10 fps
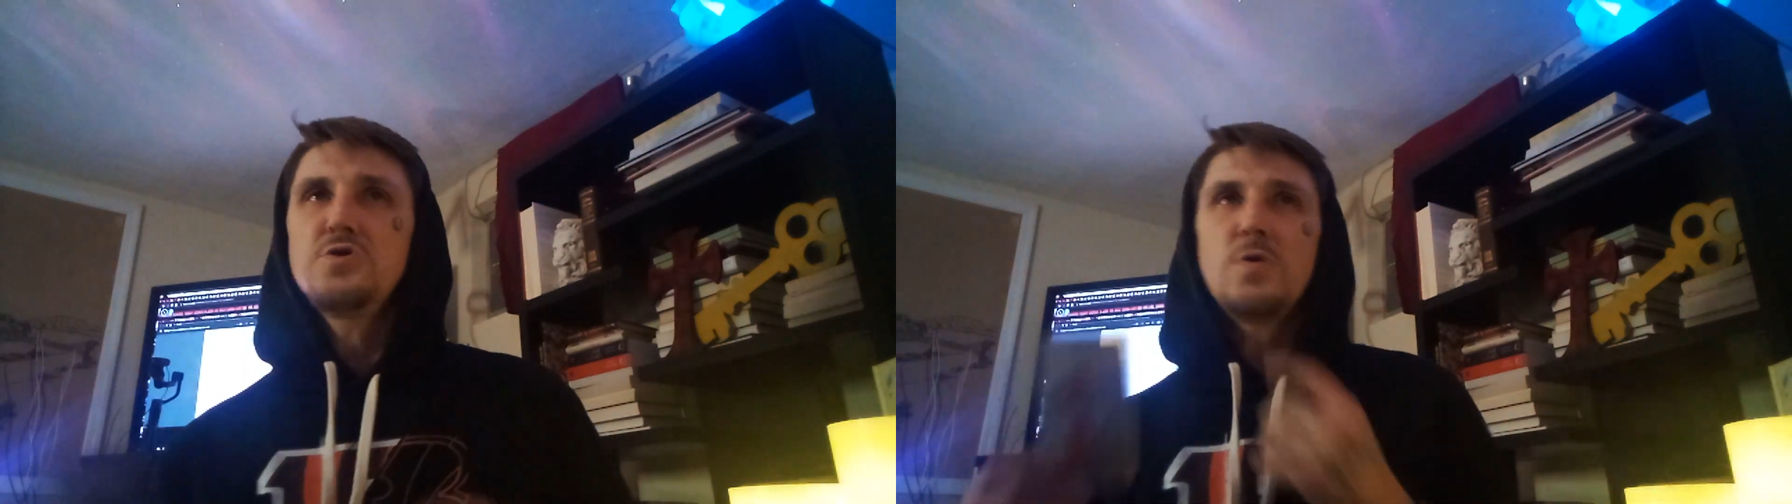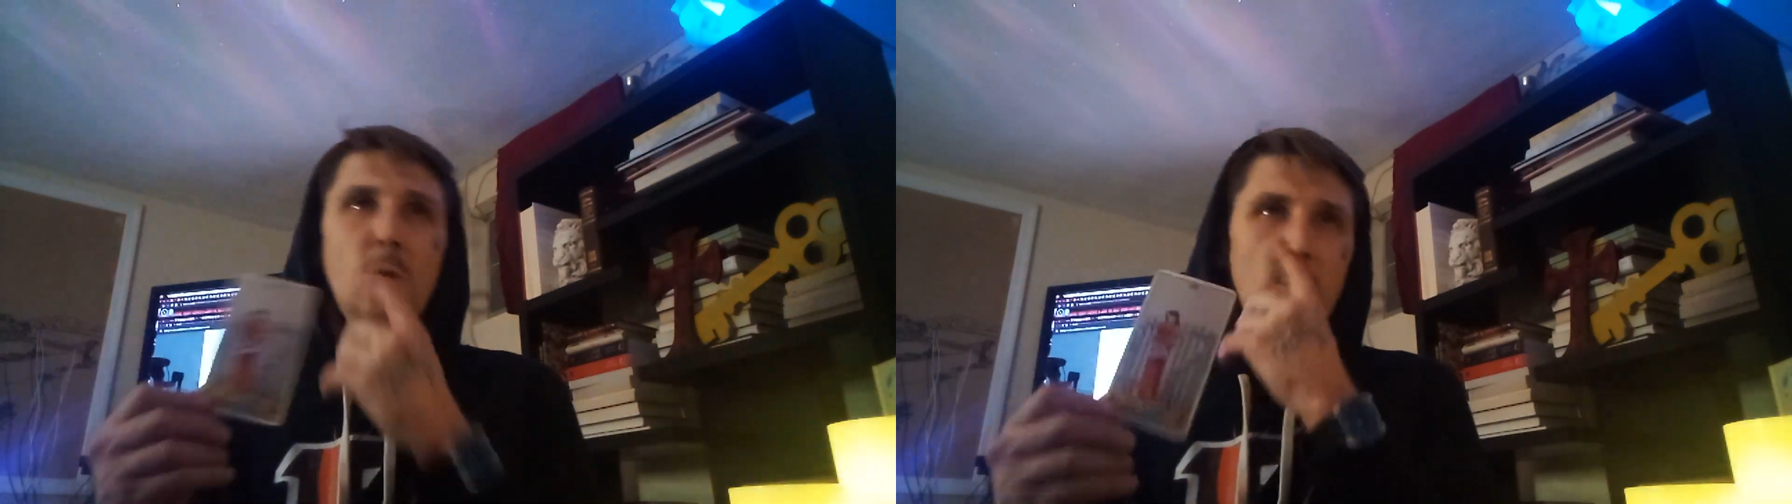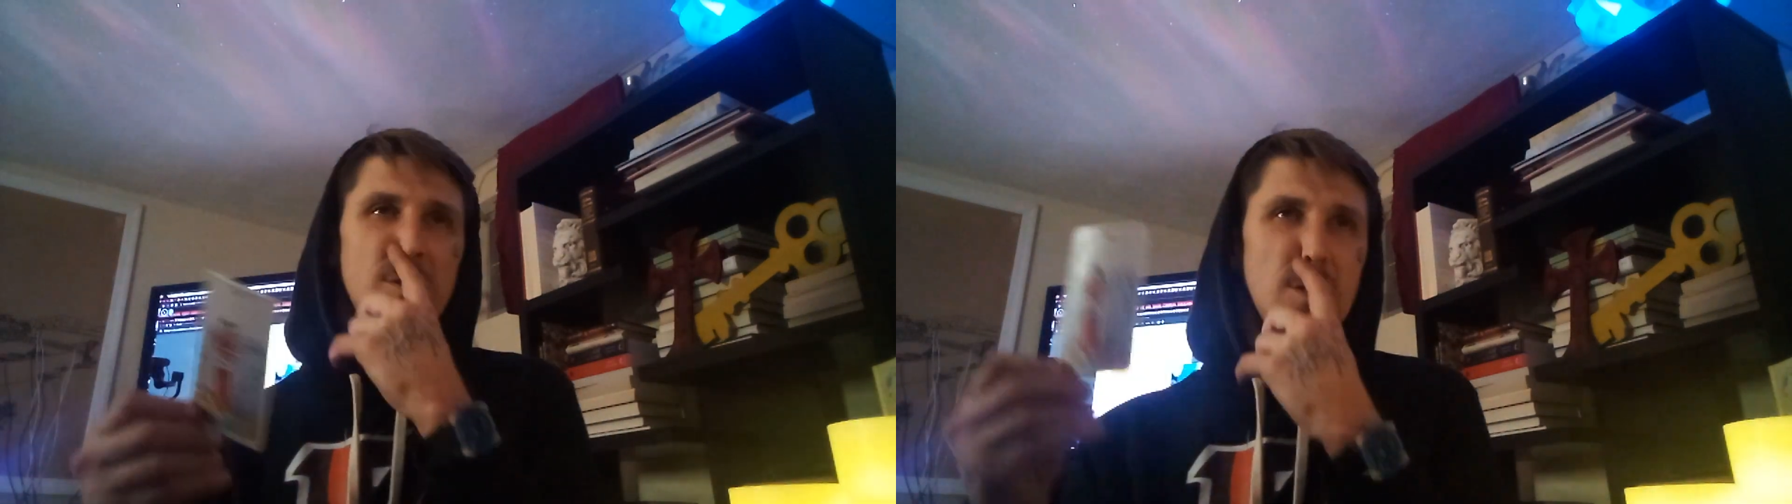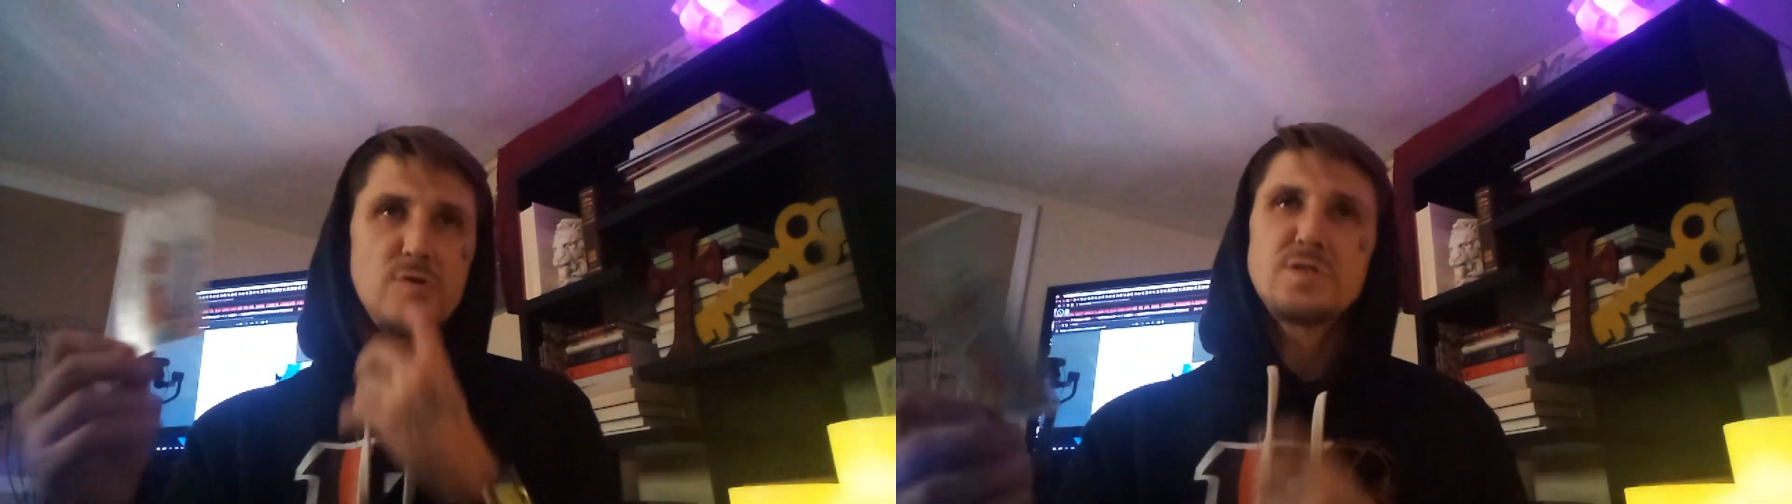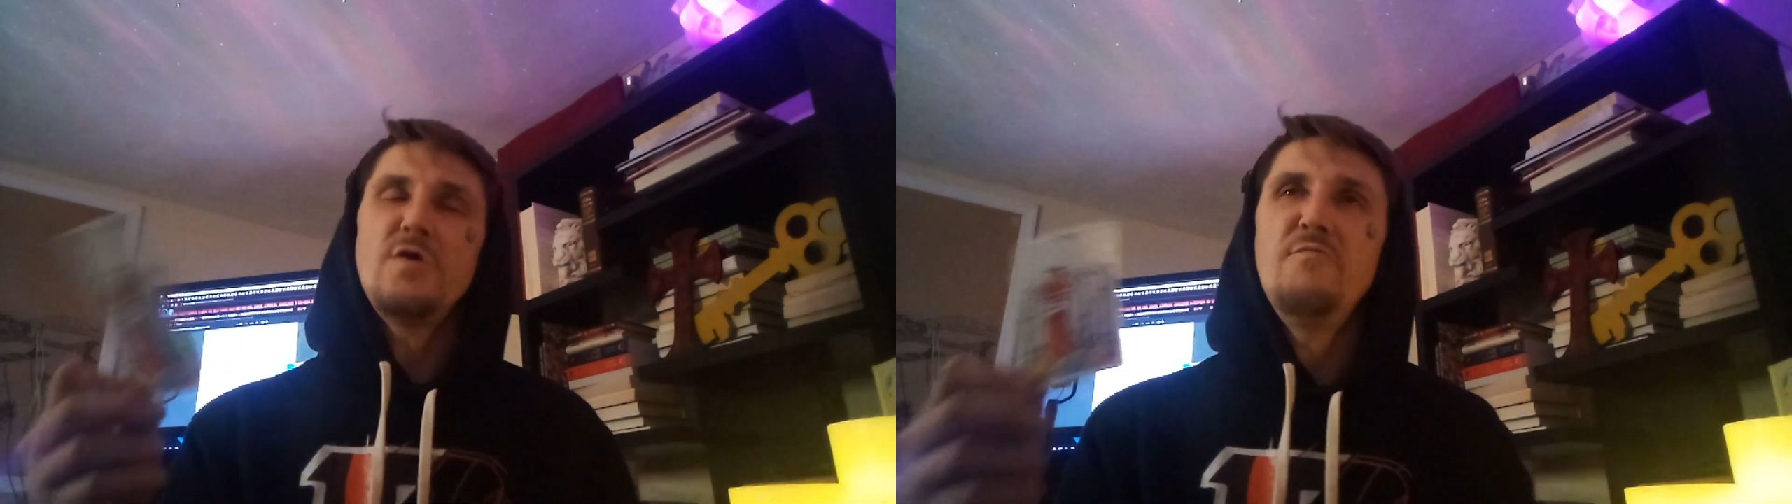You're holding
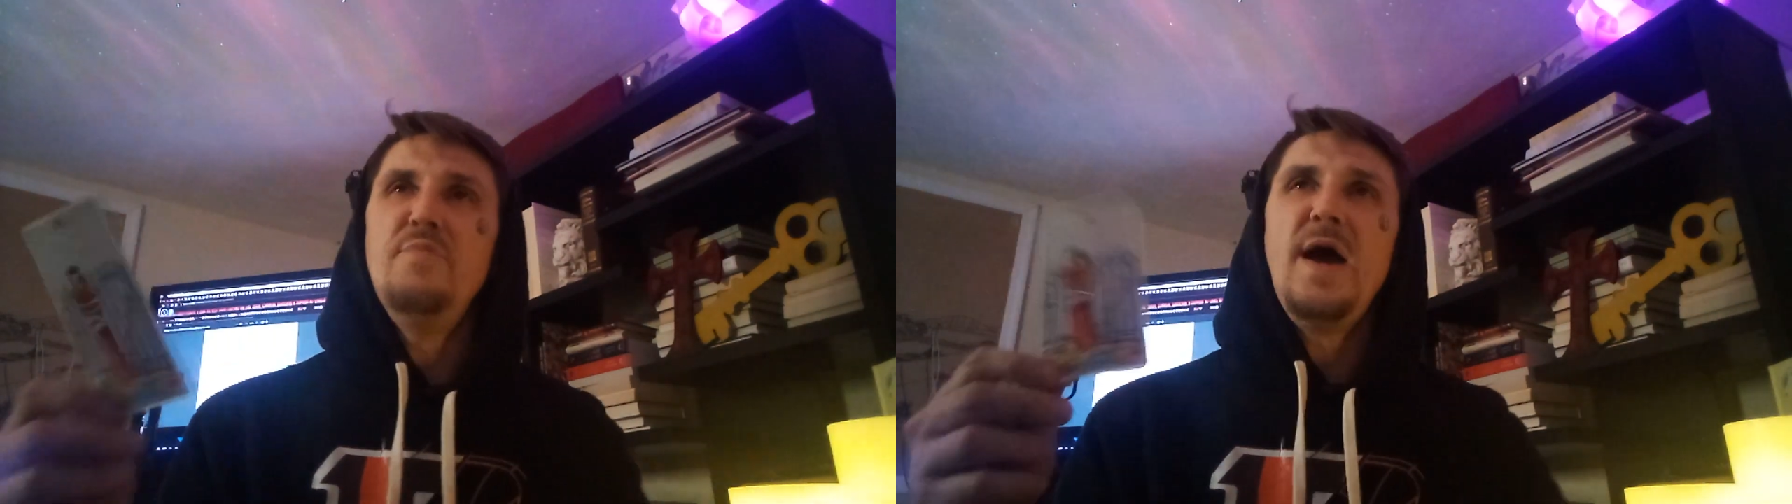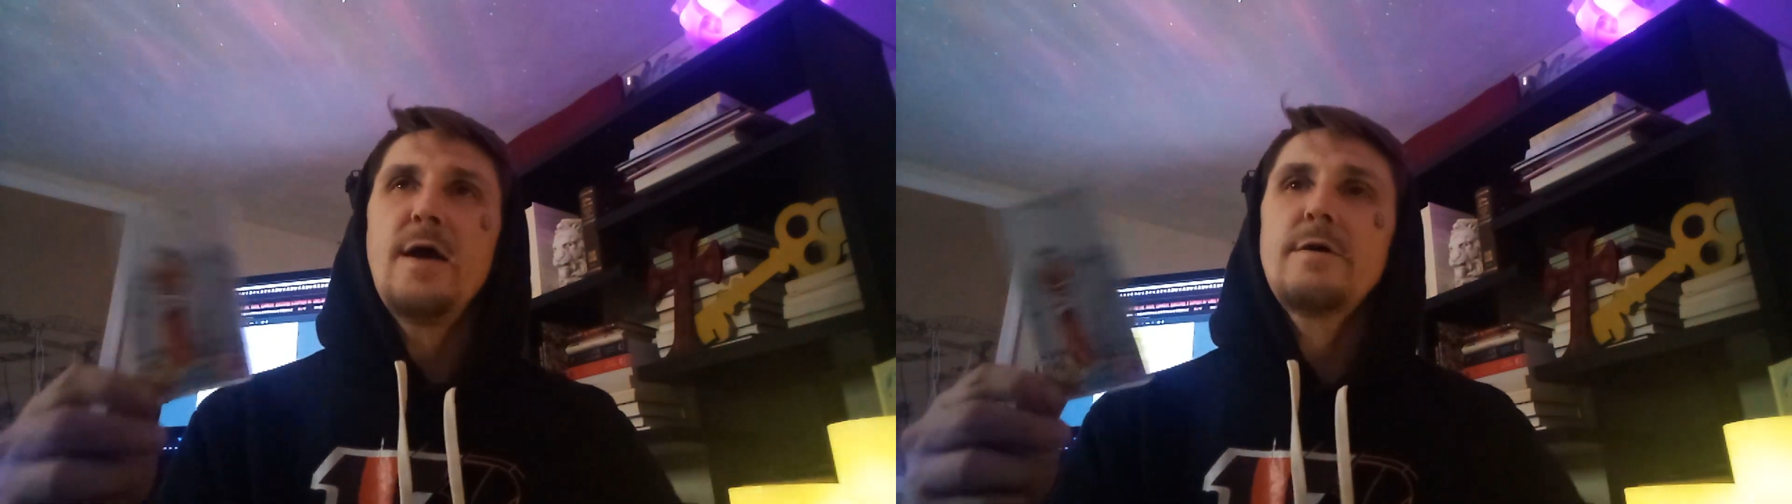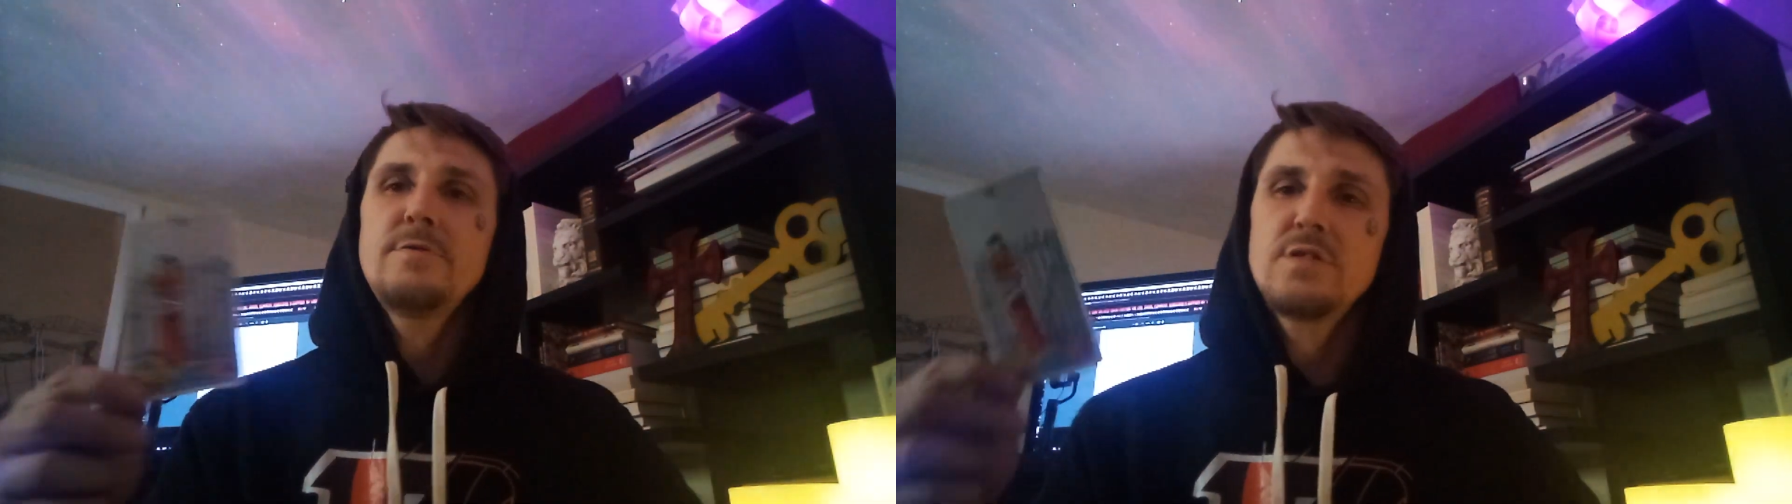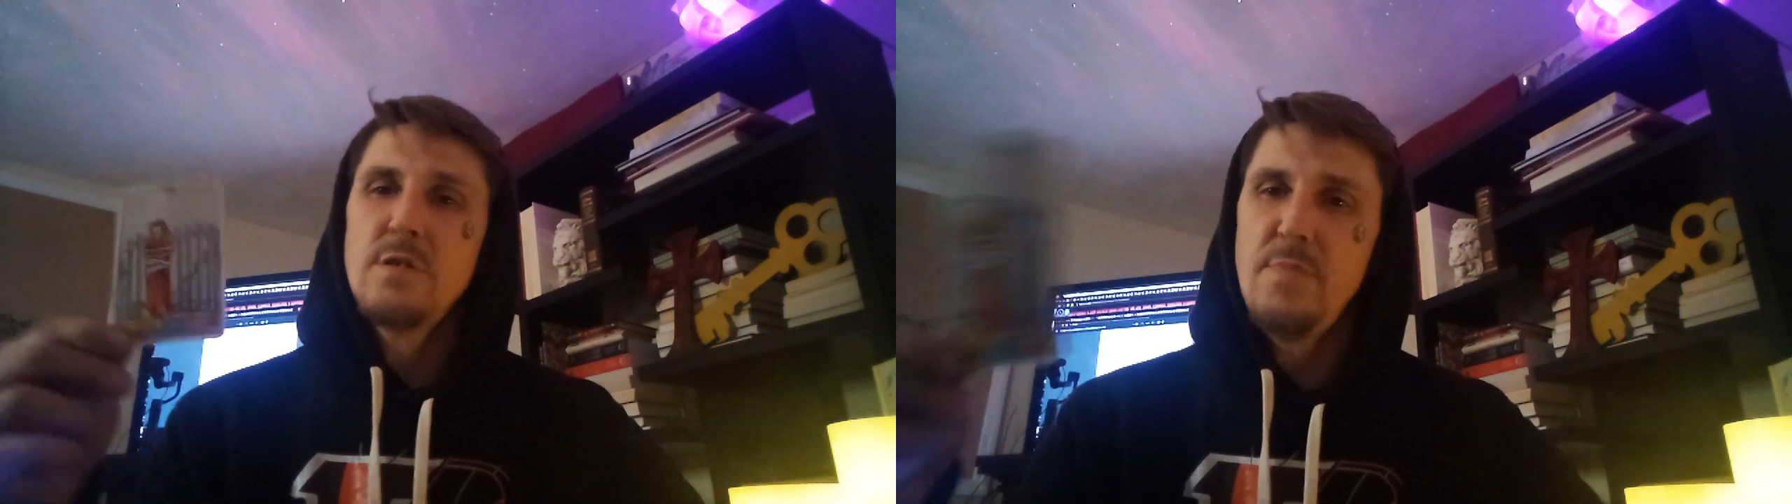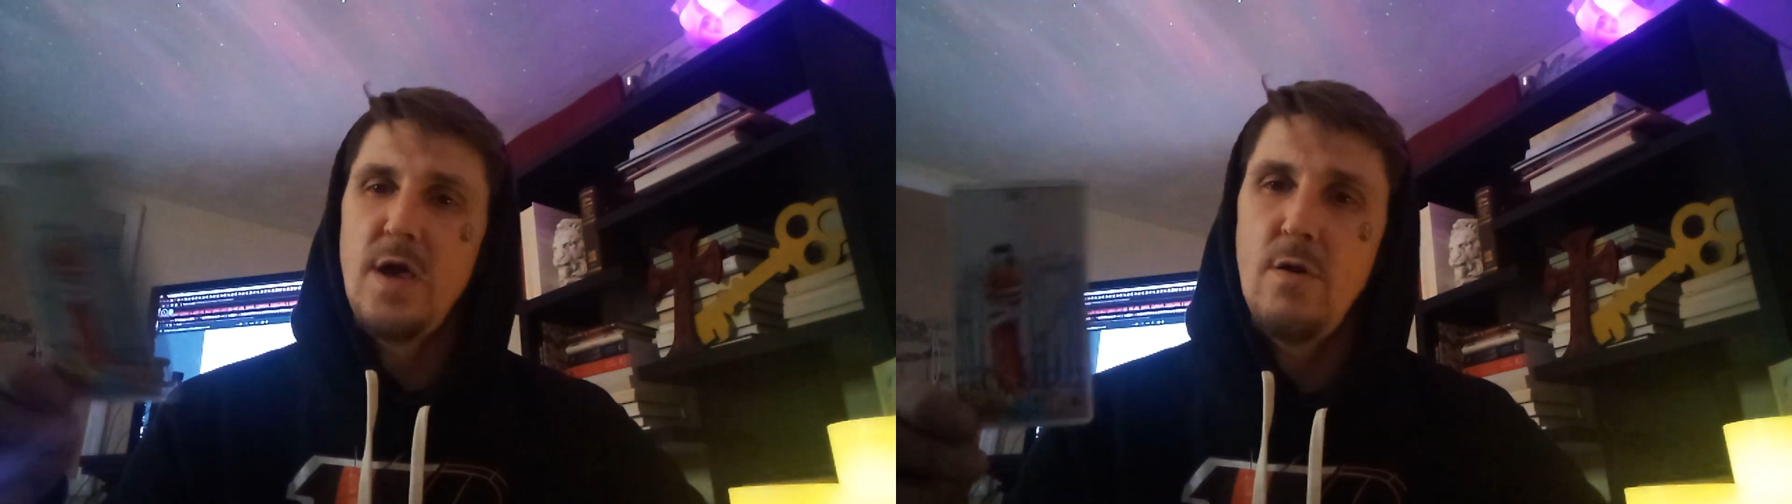yourself back
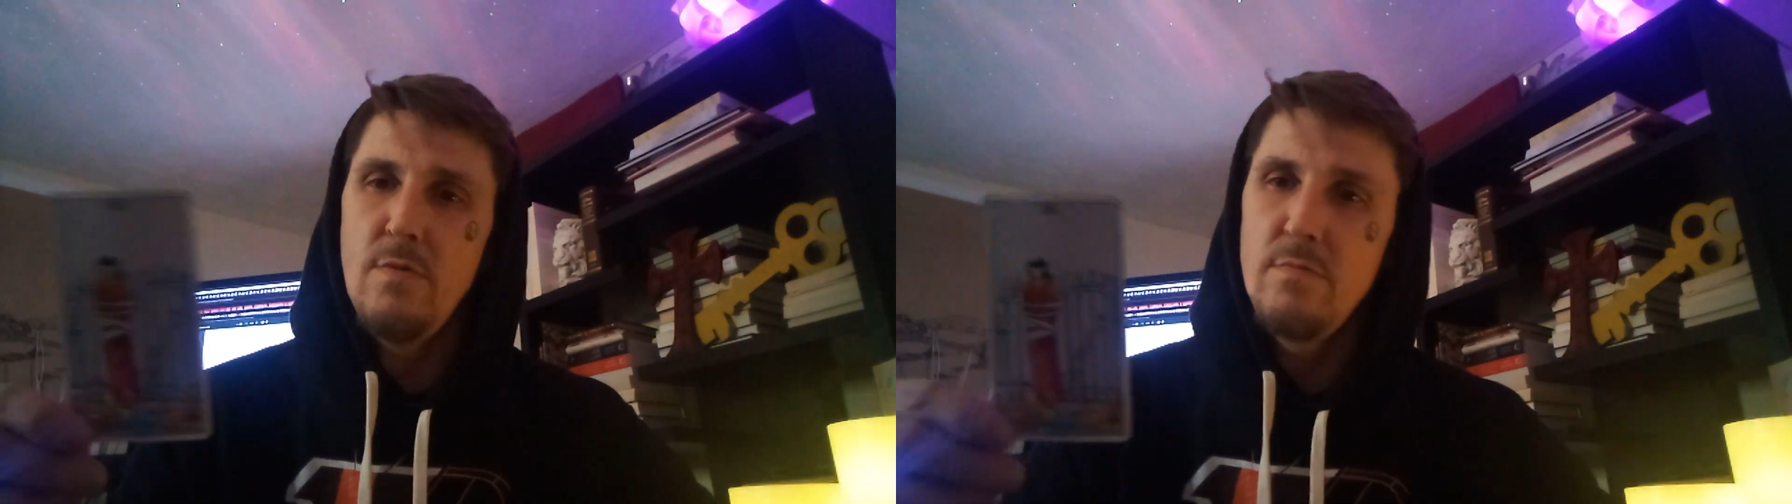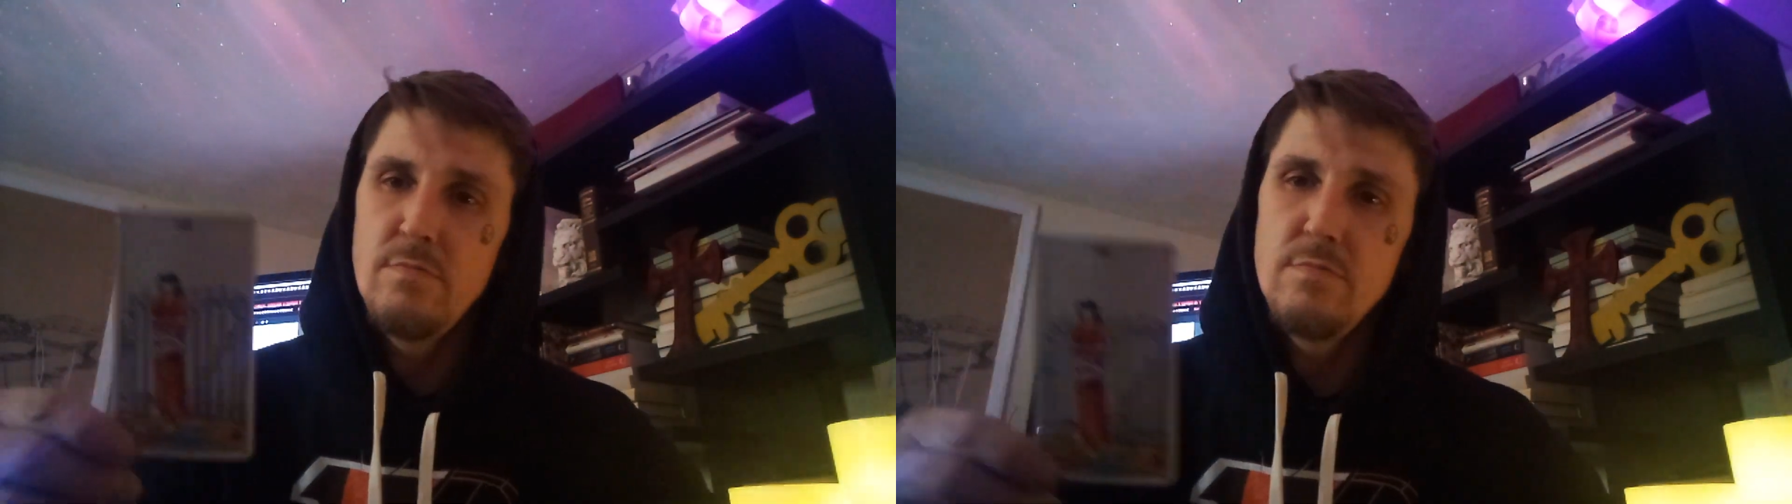somehow.